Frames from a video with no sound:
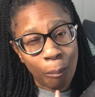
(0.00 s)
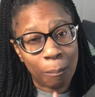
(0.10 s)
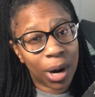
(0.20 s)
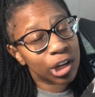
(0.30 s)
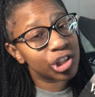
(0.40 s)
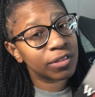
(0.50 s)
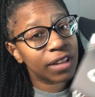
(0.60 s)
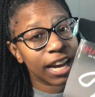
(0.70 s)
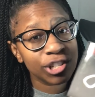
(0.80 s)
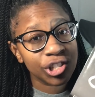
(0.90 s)
March of
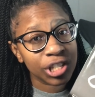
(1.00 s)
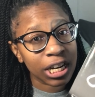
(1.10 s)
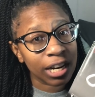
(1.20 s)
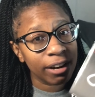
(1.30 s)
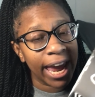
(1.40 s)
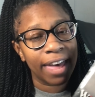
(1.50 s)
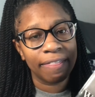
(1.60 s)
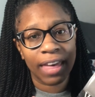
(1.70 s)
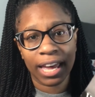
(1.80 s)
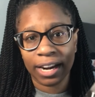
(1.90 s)
last year,
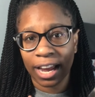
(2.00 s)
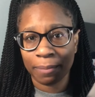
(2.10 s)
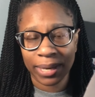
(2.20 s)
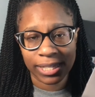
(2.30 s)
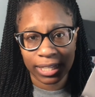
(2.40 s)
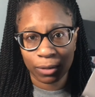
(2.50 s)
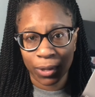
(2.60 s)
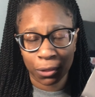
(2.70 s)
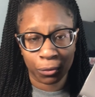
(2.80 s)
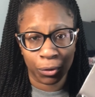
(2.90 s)
and then I basically
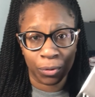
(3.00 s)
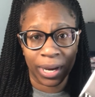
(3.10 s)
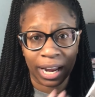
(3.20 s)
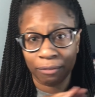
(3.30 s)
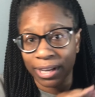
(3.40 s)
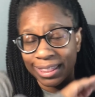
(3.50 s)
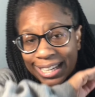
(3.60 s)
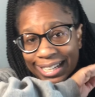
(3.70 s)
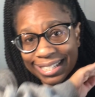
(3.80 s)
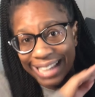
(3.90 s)
went through and I read
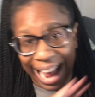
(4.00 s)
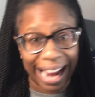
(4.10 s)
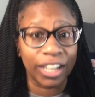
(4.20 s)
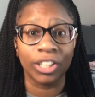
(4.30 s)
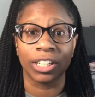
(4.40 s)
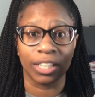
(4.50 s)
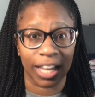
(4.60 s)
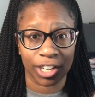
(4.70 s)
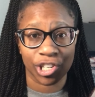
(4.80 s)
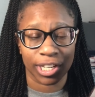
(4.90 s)
the entire
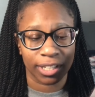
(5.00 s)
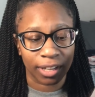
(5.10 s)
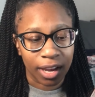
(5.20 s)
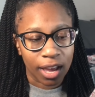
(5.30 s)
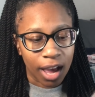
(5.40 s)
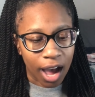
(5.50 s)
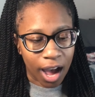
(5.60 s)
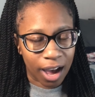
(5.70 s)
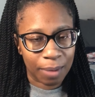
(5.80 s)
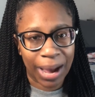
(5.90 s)
collection.
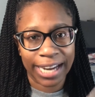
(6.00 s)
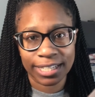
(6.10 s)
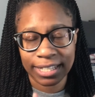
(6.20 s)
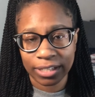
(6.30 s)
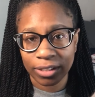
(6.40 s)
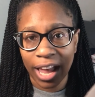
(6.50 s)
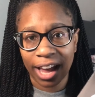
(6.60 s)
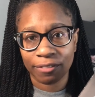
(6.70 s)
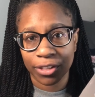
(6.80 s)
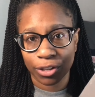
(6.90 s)
I still
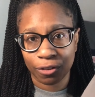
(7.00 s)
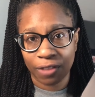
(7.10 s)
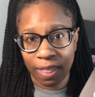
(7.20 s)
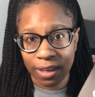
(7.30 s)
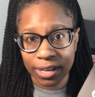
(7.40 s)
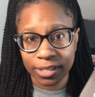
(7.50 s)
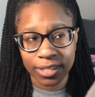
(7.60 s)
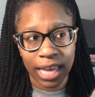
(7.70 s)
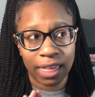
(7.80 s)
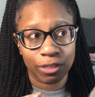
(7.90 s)
have the
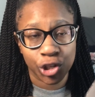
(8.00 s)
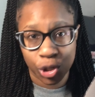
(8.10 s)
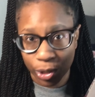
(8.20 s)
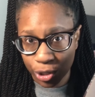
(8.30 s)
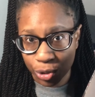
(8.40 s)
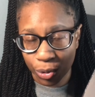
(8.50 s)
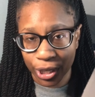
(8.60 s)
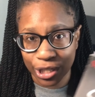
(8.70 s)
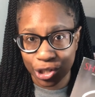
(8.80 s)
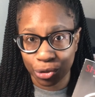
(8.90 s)
novellas and the short
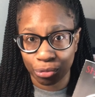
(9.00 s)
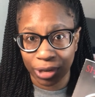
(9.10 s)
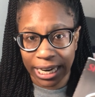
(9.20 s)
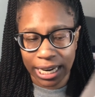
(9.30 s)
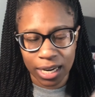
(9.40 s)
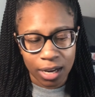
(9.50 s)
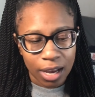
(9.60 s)
stories to read,